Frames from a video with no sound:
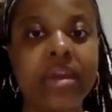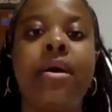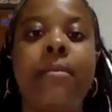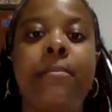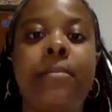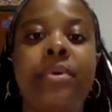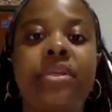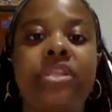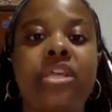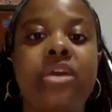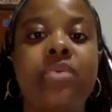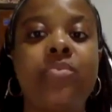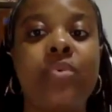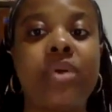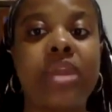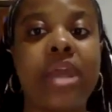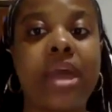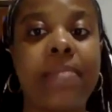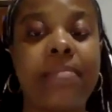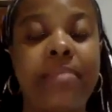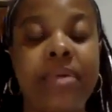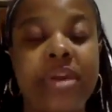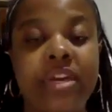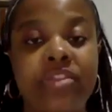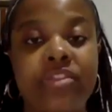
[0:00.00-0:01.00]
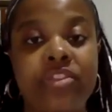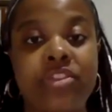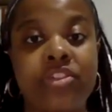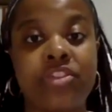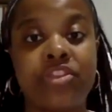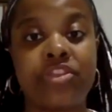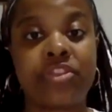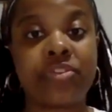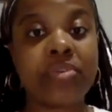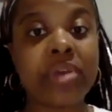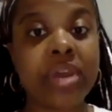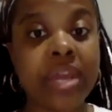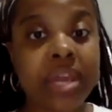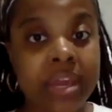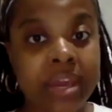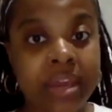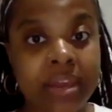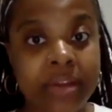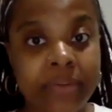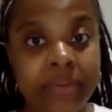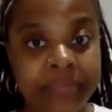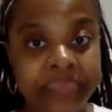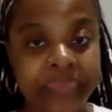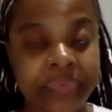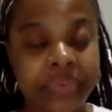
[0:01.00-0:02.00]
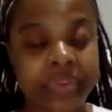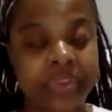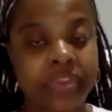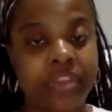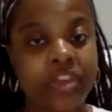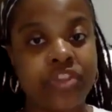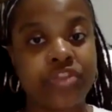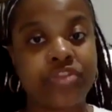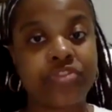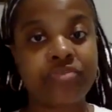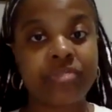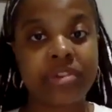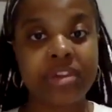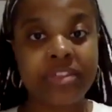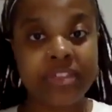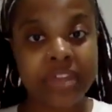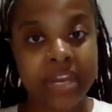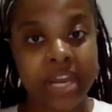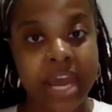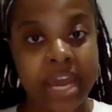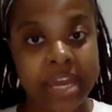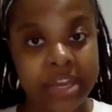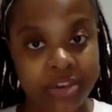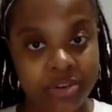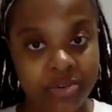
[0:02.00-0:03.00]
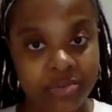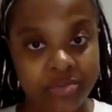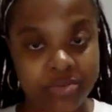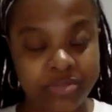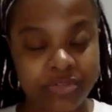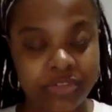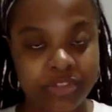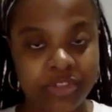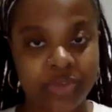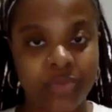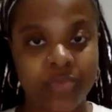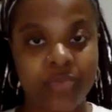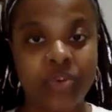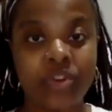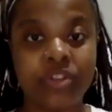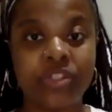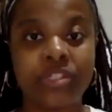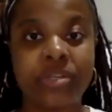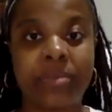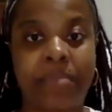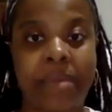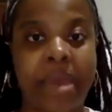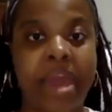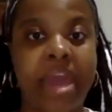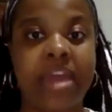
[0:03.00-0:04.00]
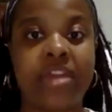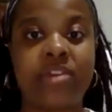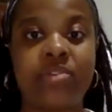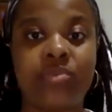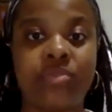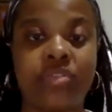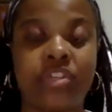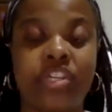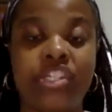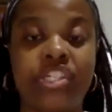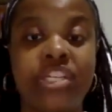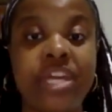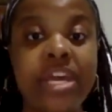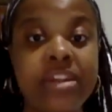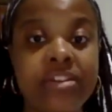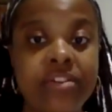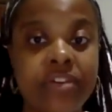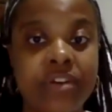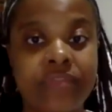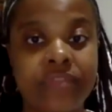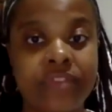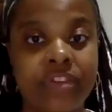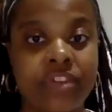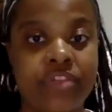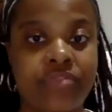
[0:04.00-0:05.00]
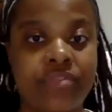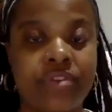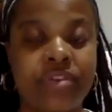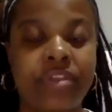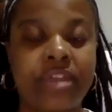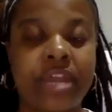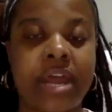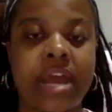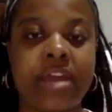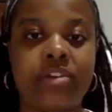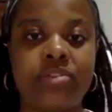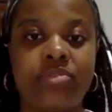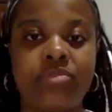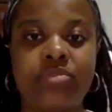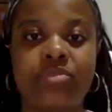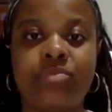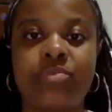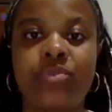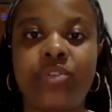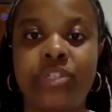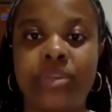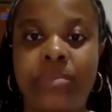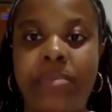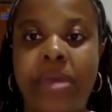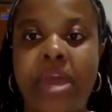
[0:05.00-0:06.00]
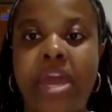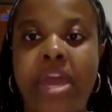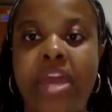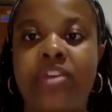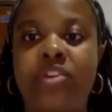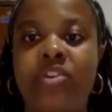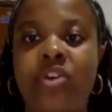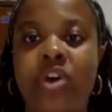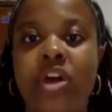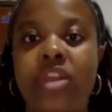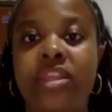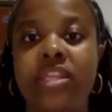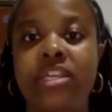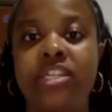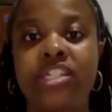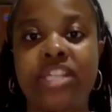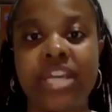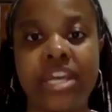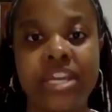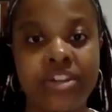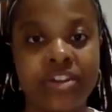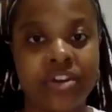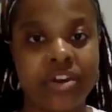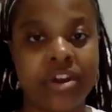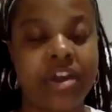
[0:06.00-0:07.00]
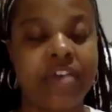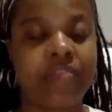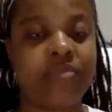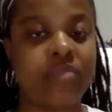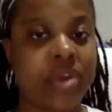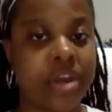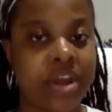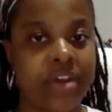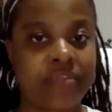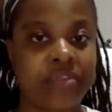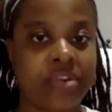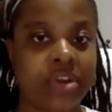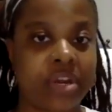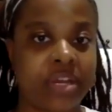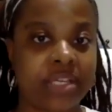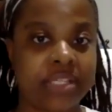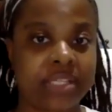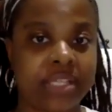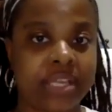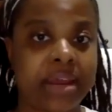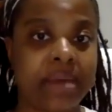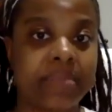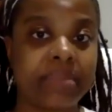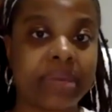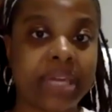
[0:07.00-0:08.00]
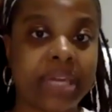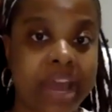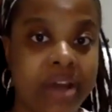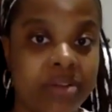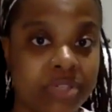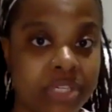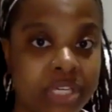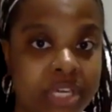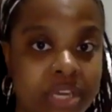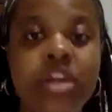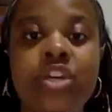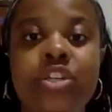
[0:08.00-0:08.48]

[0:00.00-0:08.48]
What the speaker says: But then when I pick the 3 that I use will depend, or the gender of the 3 that I use will depend on the gender of whatever it is that I'm counting.